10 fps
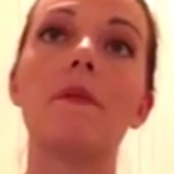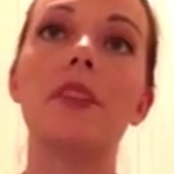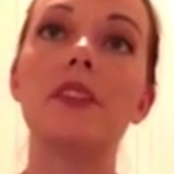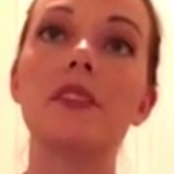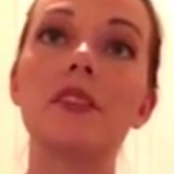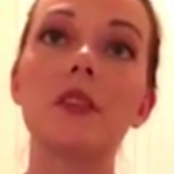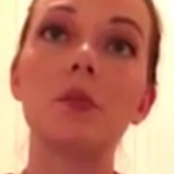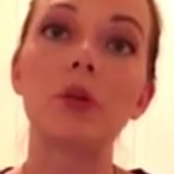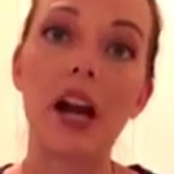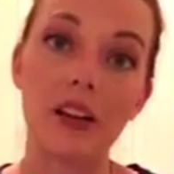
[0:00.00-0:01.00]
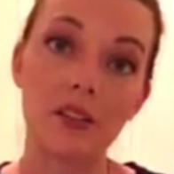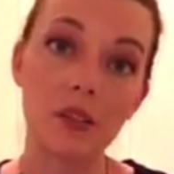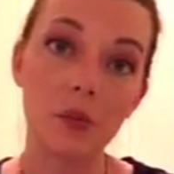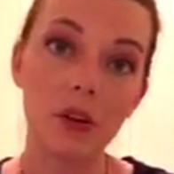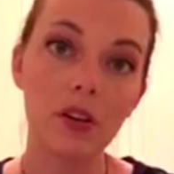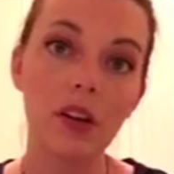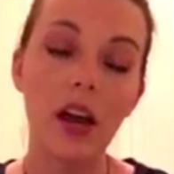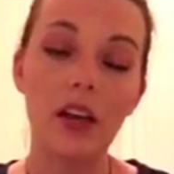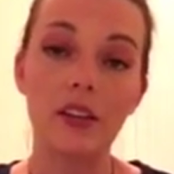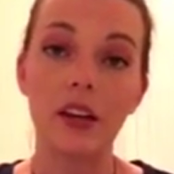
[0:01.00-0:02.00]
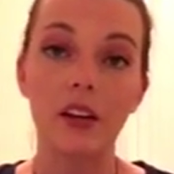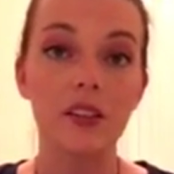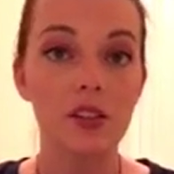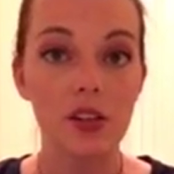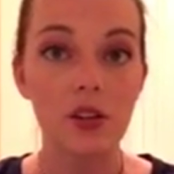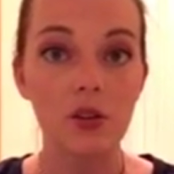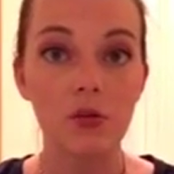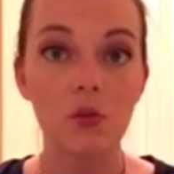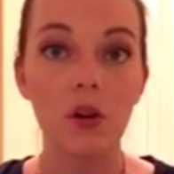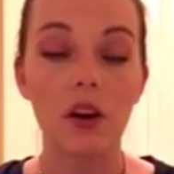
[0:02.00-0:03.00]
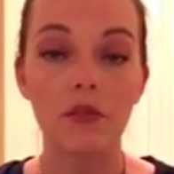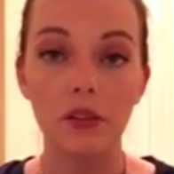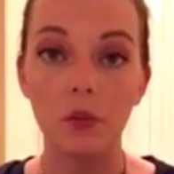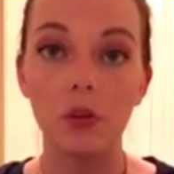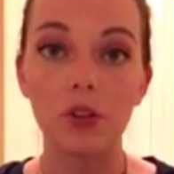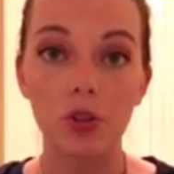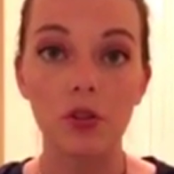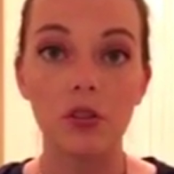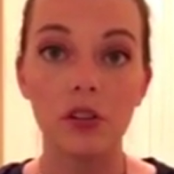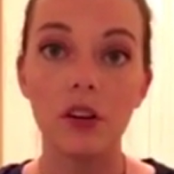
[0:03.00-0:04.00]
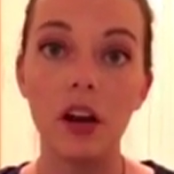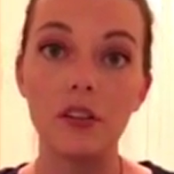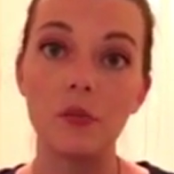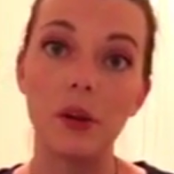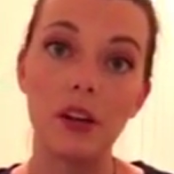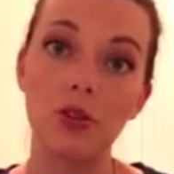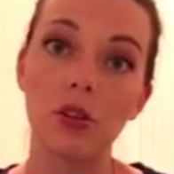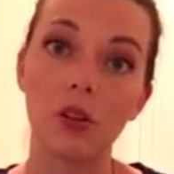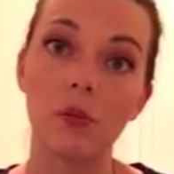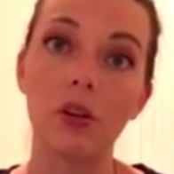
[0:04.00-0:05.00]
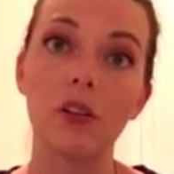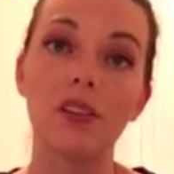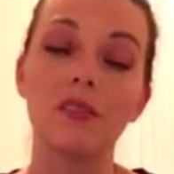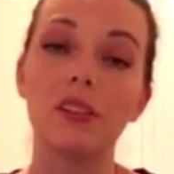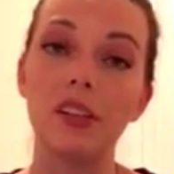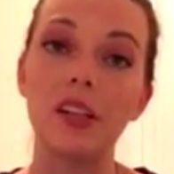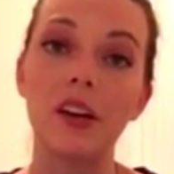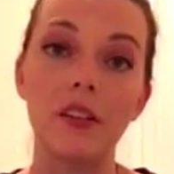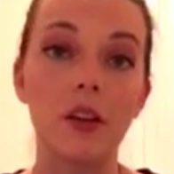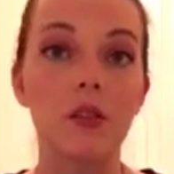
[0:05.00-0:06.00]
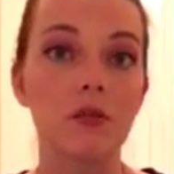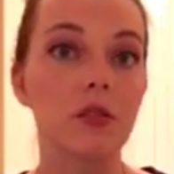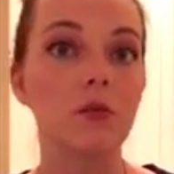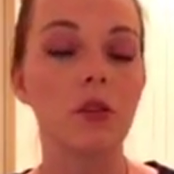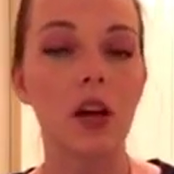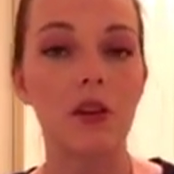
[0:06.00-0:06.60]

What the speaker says: This is a practice book. I guarantee you every bullet journaler has a page in their book they're really not that thrilled with